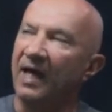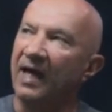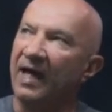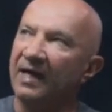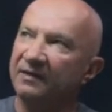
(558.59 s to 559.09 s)

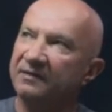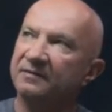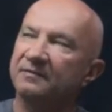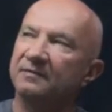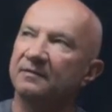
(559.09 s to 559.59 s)

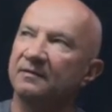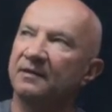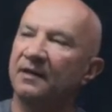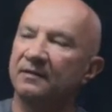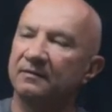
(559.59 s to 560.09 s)
Alice
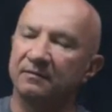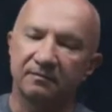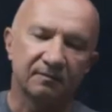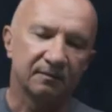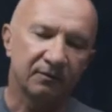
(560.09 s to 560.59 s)
can,
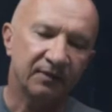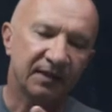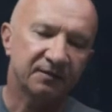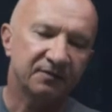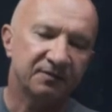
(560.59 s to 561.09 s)
looking
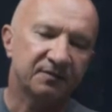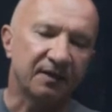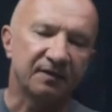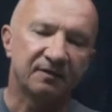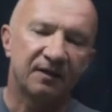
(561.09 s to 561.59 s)
at this
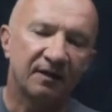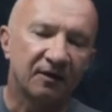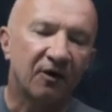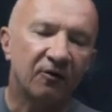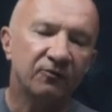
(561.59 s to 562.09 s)
state, can
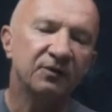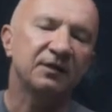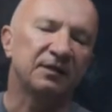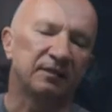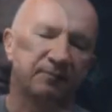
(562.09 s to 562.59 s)

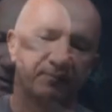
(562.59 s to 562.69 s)
only